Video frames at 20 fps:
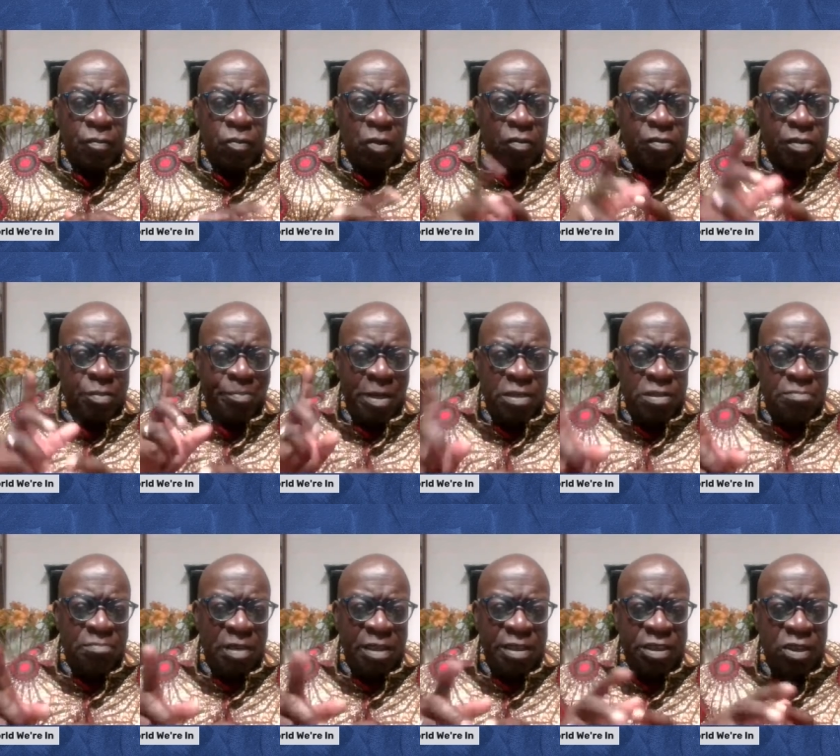Not the amount
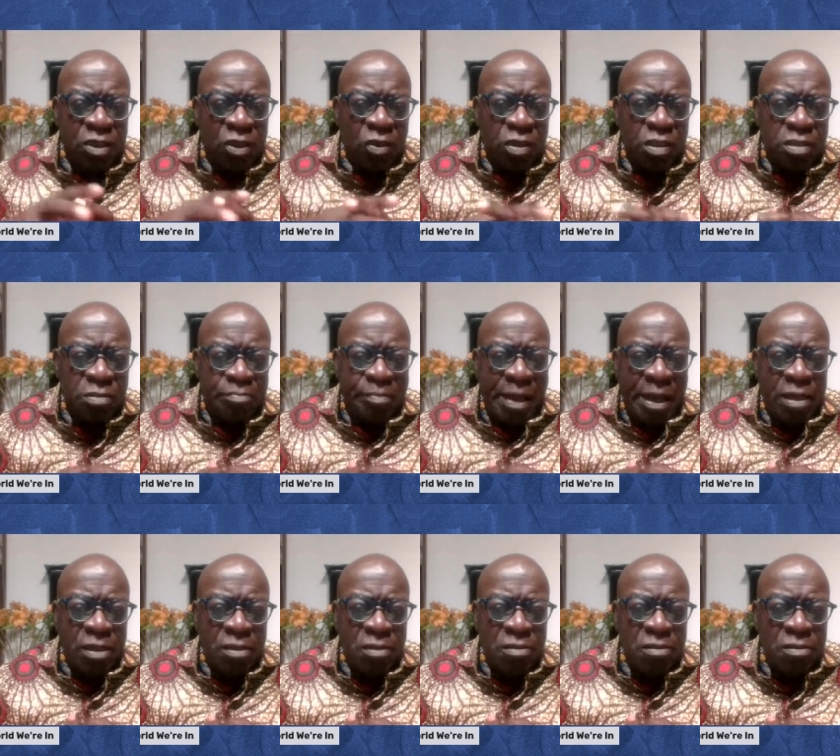of money you got in the
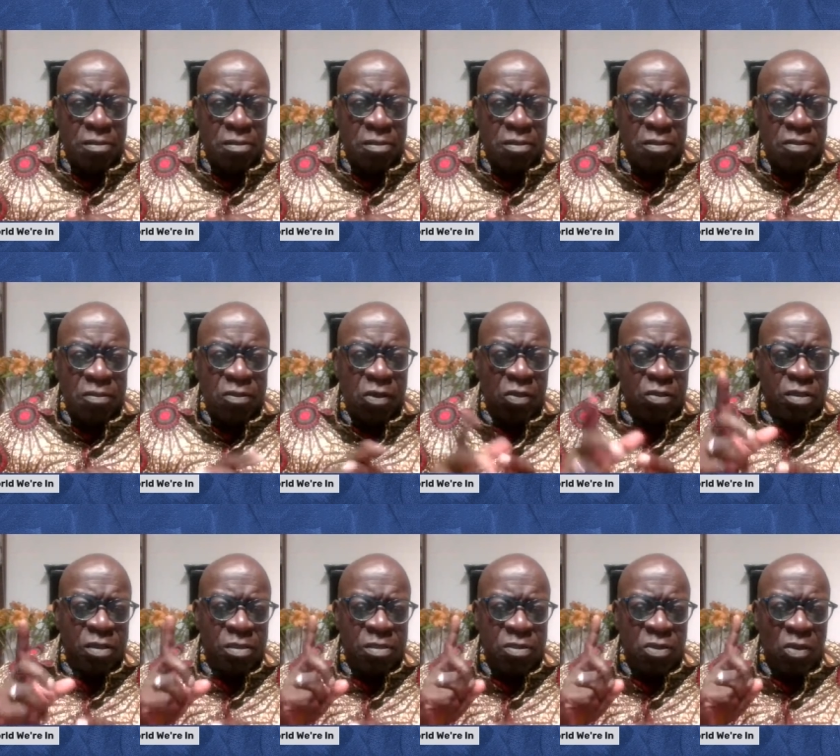bank,
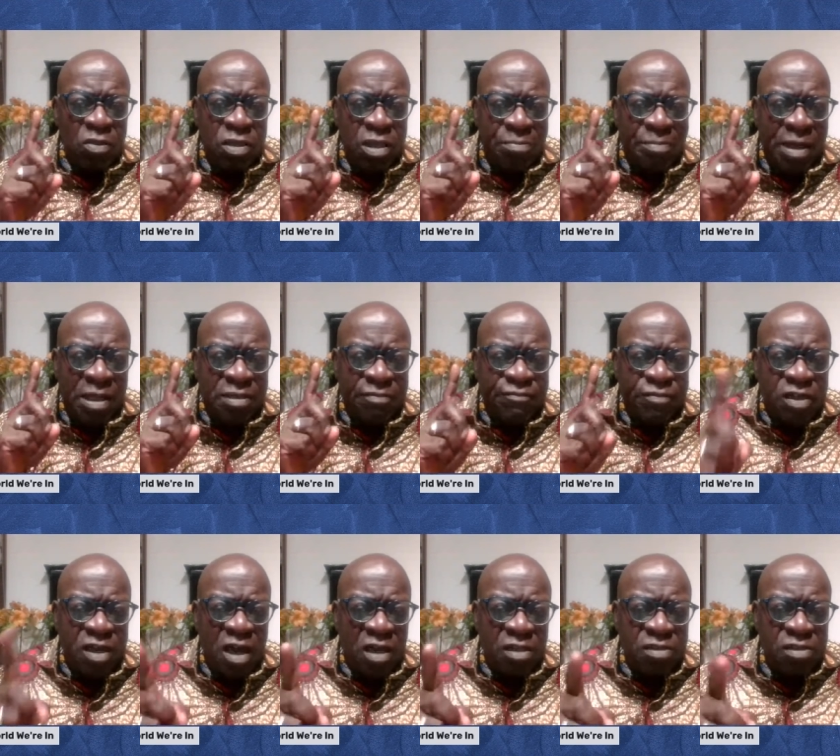not the amount of
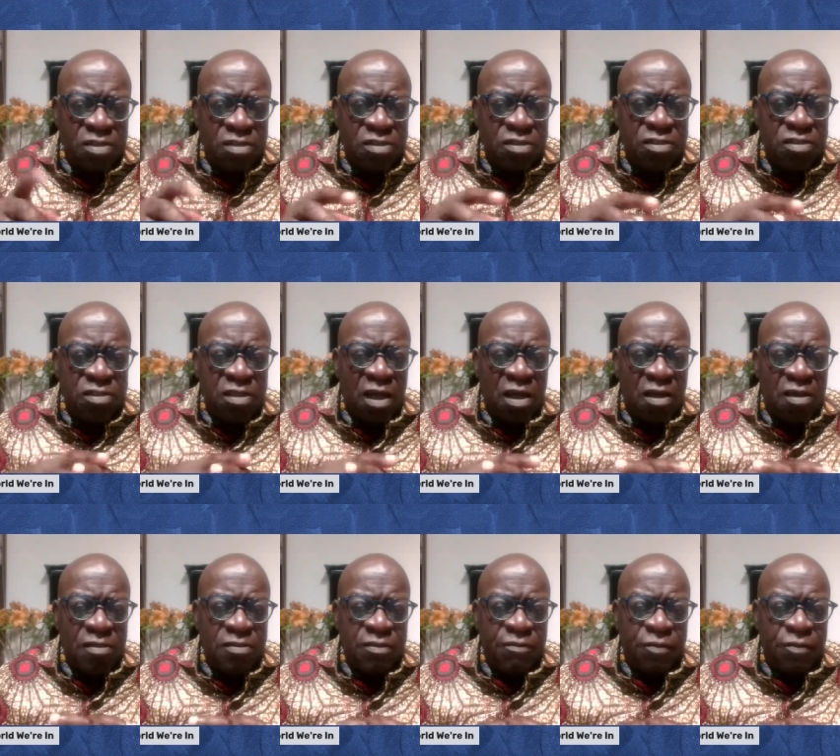guns
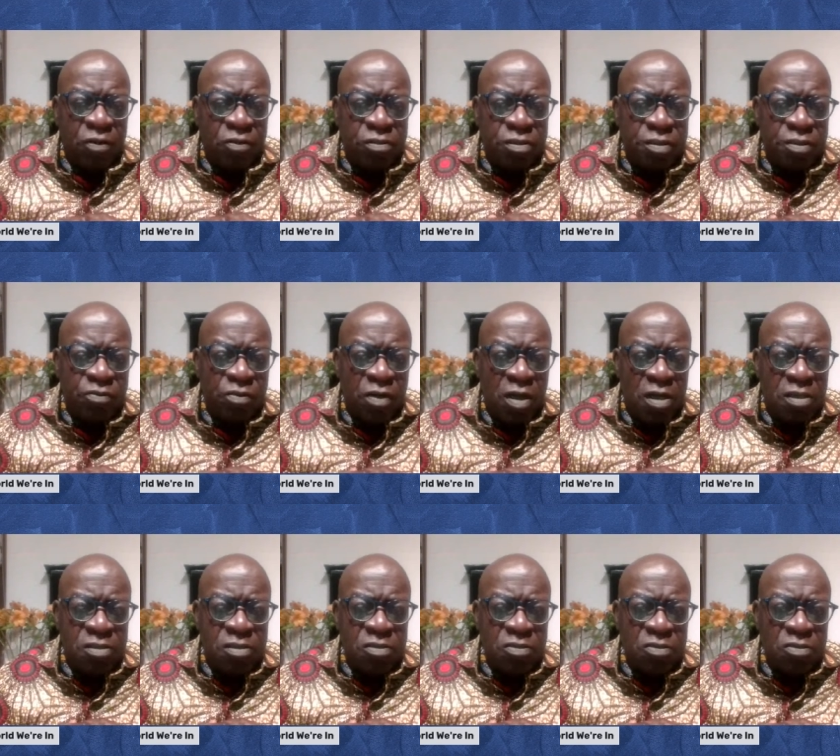you've got in your
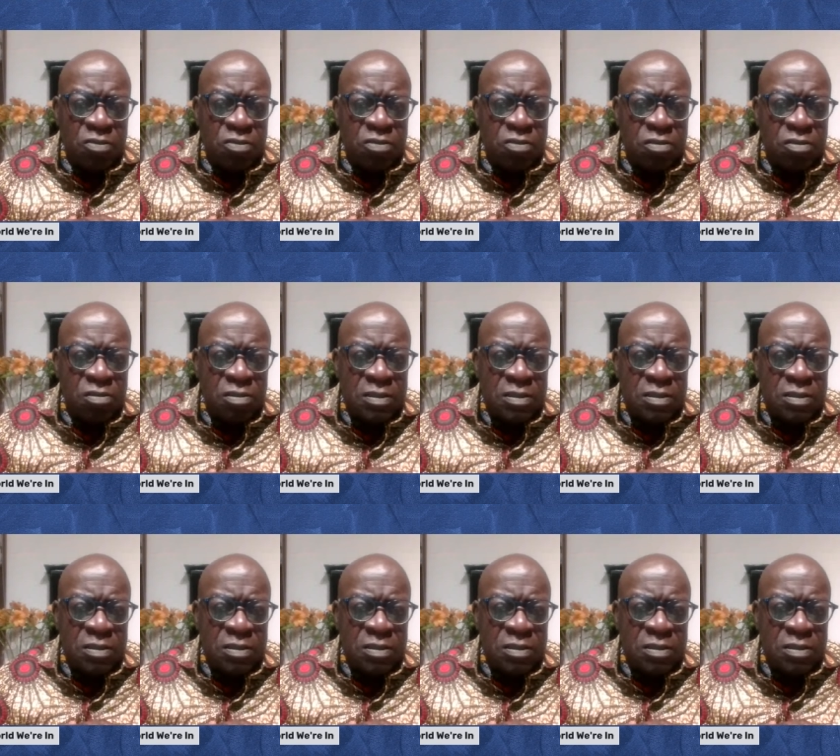arsenals,